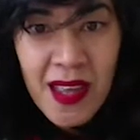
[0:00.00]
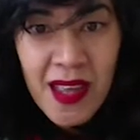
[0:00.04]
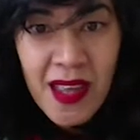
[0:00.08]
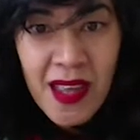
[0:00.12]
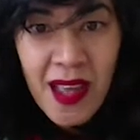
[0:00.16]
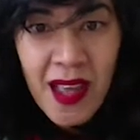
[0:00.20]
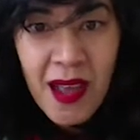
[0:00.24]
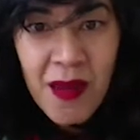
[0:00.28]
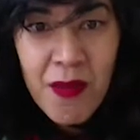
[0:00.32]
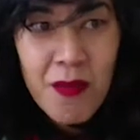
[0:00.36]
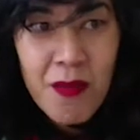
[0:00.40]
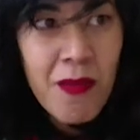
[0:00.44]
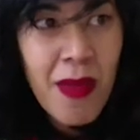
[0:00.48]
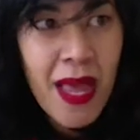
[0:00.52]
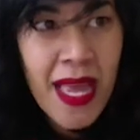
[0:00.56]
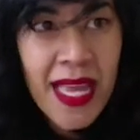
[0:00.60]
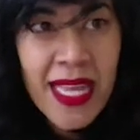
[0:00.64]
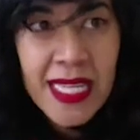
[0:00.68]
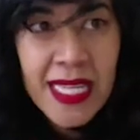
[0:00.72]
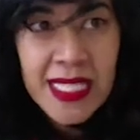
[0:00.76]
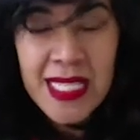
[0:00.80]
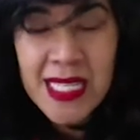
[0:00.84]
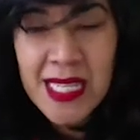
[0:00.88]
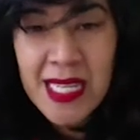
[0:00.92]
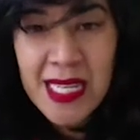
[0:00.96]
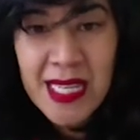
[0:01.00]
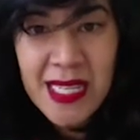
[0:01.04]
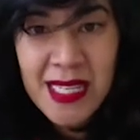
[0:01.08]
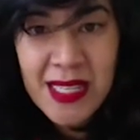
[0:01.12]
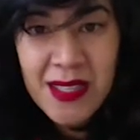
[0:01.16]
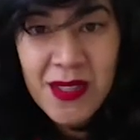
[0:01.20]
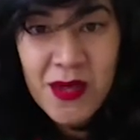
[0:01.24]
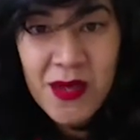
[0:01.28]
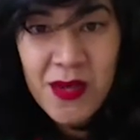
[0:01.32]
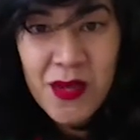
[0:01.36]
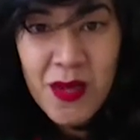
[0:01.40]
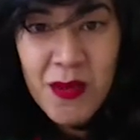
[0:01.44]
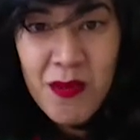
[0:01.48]

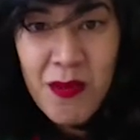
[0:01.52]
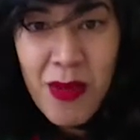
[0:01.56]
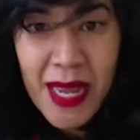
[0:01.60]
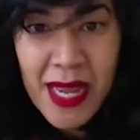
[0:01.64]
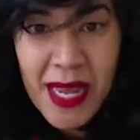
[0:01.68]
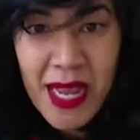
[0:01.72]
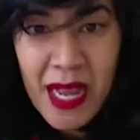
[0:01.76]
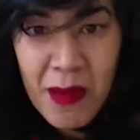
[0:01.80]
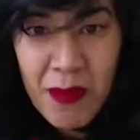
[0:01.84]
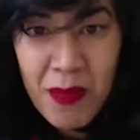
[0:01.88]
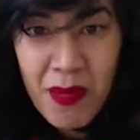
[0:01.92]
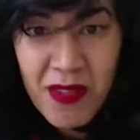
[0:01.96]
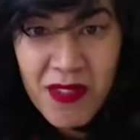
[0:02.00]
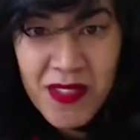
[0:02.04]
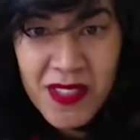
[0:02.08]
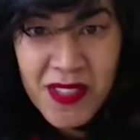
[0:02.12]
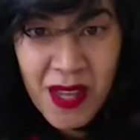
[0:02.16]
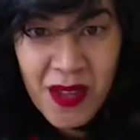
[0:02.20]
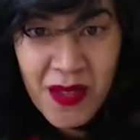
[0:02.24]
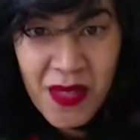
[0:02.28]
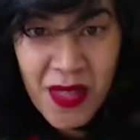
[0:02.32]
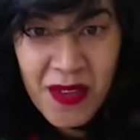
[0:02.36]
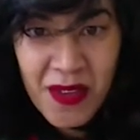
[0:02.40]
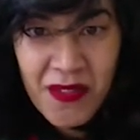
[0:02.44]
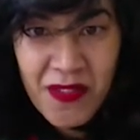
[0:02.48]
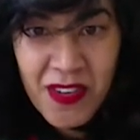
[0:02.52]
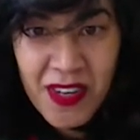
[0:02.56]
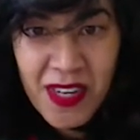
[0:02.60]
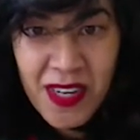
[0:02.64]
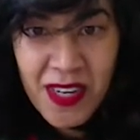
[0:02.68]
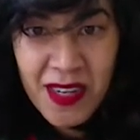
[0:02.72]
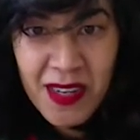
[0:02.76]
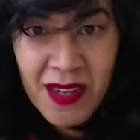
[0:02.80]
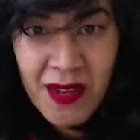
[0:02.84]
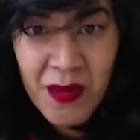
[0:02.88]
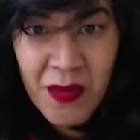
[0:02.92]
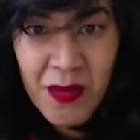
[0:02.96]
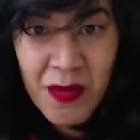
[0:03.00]
amazingly to the makeup of South
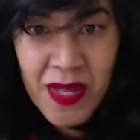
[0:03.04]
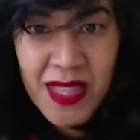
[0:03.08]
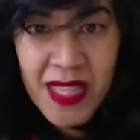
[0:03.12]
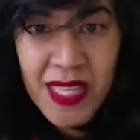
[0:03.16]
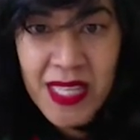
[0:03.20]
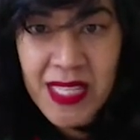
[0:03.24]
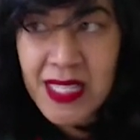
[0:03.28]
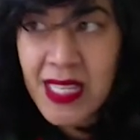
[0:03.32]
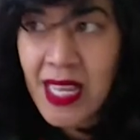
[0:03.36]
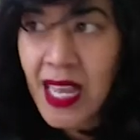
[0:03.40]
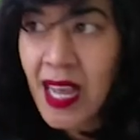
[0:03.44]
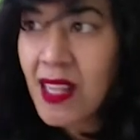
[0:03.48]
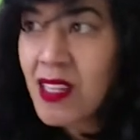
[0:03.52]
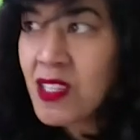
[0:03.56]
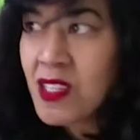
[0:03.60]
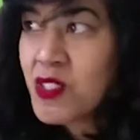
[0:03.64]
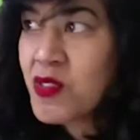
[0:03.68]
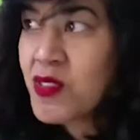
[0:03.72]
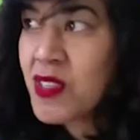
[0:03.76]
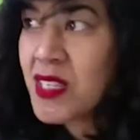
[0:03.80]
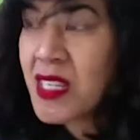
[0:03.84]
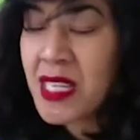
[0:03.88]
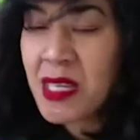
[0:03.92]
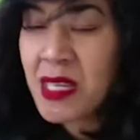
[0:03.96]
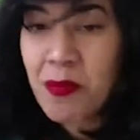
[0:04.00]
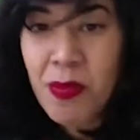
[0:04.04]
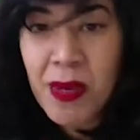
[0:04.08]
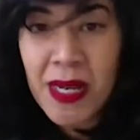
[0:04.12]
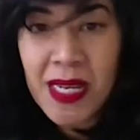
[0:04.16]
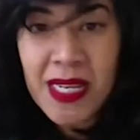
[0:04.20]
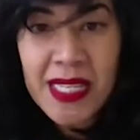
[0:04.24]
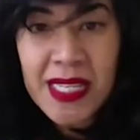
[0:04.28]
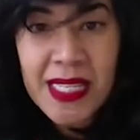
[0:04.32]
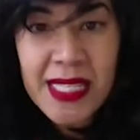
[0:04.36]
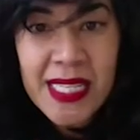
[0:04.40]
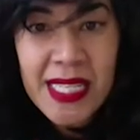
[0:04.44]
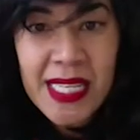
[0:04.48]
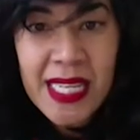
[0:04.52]
Africa, whether it's culturally,
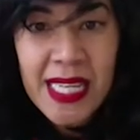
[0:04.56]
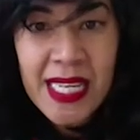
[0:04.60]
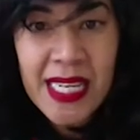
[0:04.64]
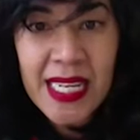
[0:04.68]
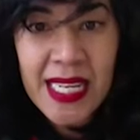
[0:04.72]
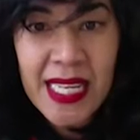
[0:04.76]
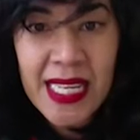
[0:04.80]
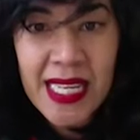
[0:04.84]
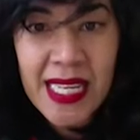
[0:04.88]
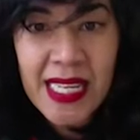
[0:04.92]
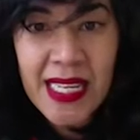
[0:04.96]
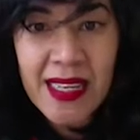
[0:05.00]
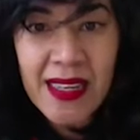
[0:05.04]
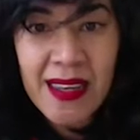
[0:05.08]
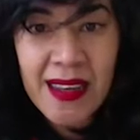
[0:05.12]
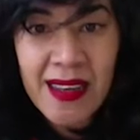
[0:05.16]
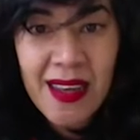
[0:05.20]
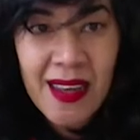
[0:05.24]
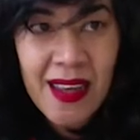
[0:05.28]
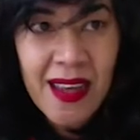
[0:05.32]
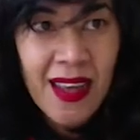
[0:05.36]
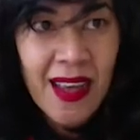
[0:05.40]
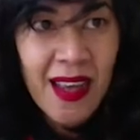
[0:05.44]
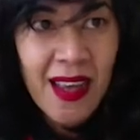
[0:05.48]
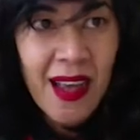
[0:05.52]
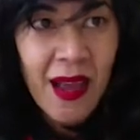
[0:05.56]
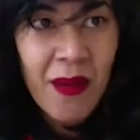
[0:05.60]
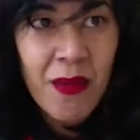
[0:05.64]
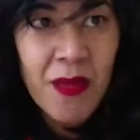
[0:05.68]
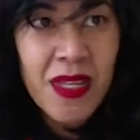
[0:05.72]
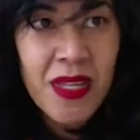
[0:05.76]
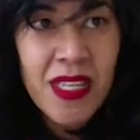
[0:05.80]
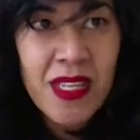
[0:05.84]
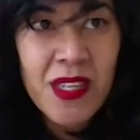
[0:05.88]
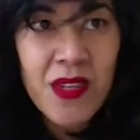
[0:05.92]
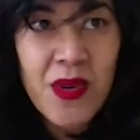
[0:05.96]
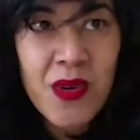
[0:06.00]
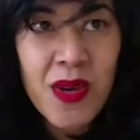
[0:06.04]
politically. I
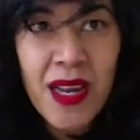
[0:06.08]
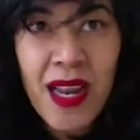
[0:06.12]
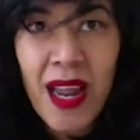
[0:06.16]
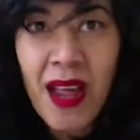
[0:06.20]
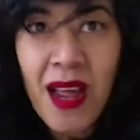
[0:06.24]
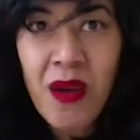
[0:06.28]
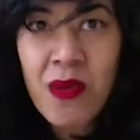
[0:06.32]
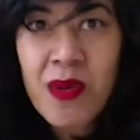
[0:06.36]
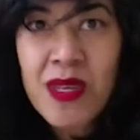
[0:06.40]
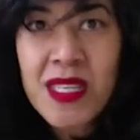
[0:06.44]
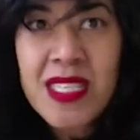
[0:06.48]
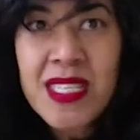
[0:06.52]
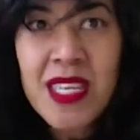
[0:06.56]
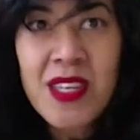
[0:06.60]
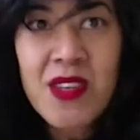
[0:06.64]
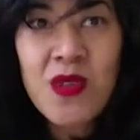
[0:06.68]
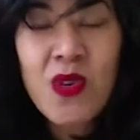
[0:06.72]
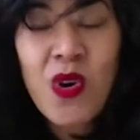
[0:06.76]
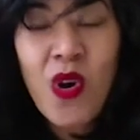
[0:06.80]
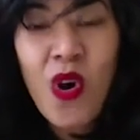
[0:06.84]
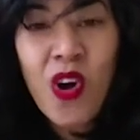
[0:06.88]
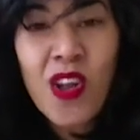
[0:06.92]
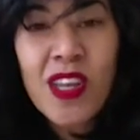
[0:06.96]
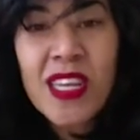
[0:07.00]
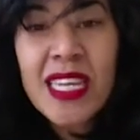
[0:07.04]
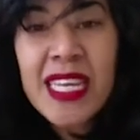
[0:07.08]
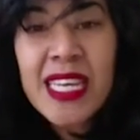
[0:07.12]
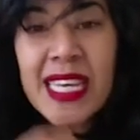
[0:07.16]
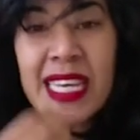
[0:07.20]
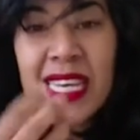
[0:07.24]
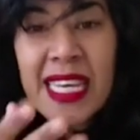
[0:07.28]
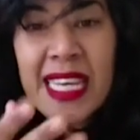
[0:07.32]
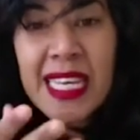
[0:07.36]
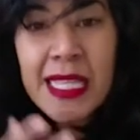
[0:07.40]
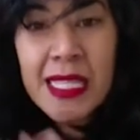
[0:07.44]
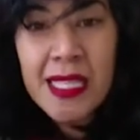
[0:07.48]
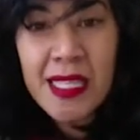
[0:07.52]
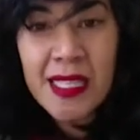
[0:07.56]
mean, I always say you can't
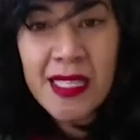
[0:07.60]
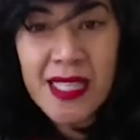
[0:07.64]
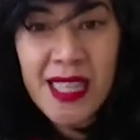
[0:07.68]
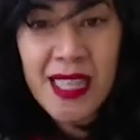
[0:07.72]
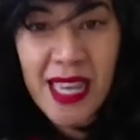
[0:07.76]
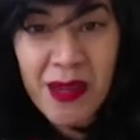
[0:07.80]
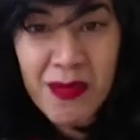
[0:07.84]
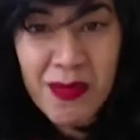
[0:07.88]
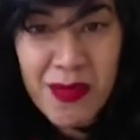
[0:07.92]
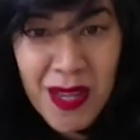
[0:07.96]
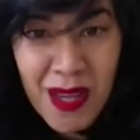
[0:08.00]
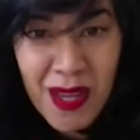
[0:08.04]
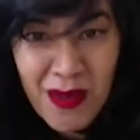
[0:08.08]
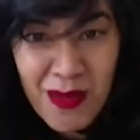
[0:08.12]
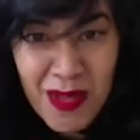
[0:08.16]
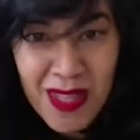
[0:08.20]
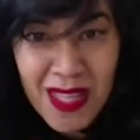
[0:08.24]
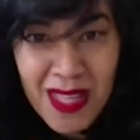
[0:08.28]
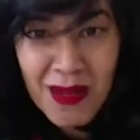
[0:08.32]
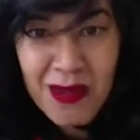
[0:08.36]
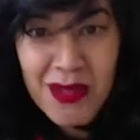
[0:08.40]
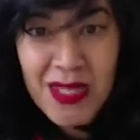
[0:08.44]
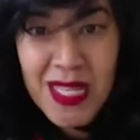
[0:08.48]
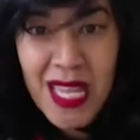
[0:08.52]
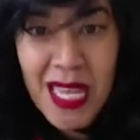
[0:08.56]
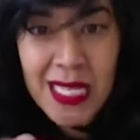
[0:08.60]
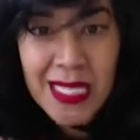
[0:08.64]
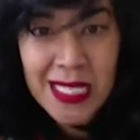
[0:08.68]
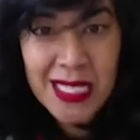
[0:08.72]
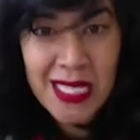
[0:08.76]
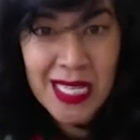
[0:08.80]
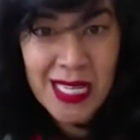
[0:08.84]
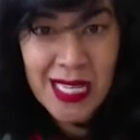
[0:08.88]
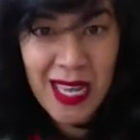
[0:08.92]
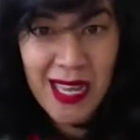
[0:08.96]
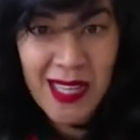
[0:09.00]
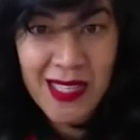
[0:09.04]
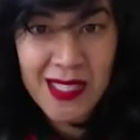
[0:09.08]
eat in Cape Town without
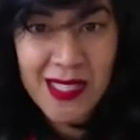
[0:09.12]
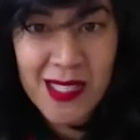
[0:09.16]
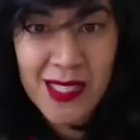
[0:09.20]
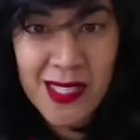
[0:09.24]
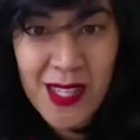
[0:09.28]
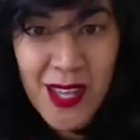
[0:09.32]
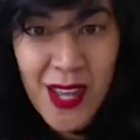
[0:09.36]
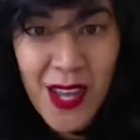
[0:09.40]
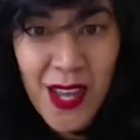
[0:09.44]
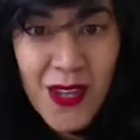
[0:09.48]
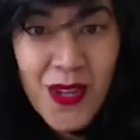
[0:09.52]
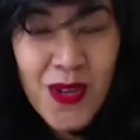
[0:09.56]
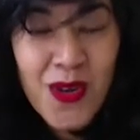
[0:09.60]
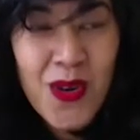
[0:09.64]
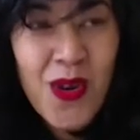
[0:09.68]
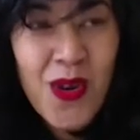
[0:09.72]
tasting us. You